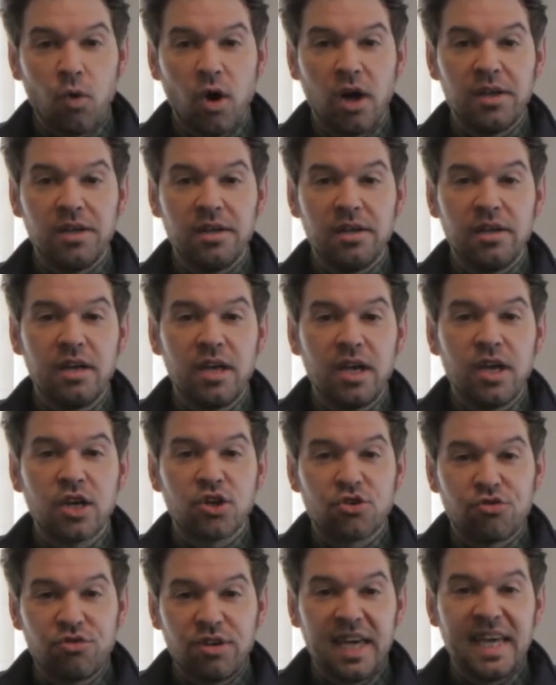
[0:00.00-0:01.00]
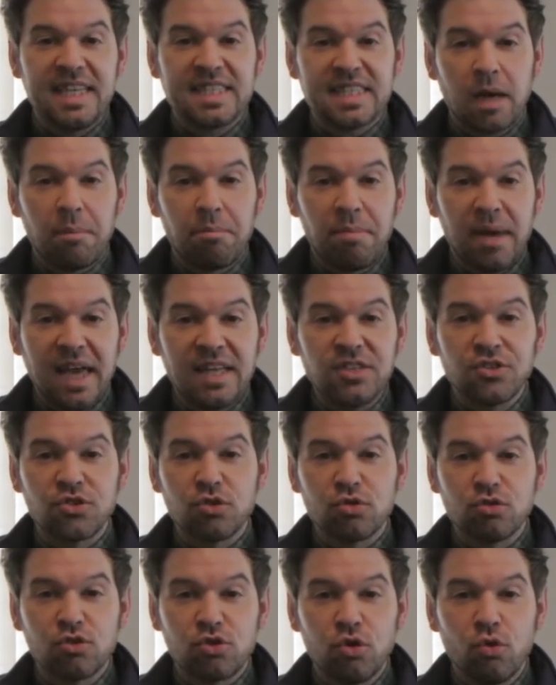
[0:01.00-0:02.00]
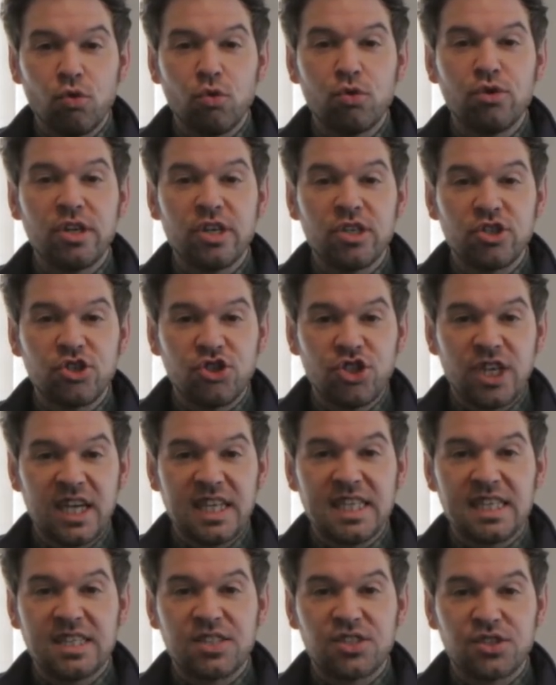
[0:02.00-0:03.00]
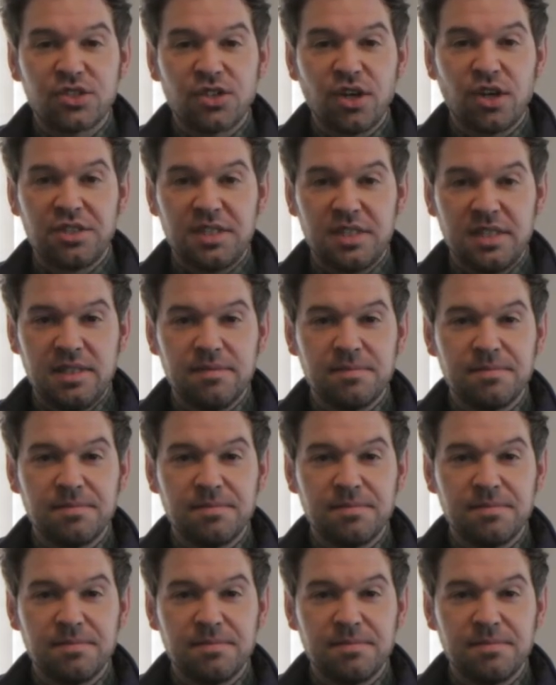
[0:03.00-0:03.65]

1. Create a pencil tone shaded study.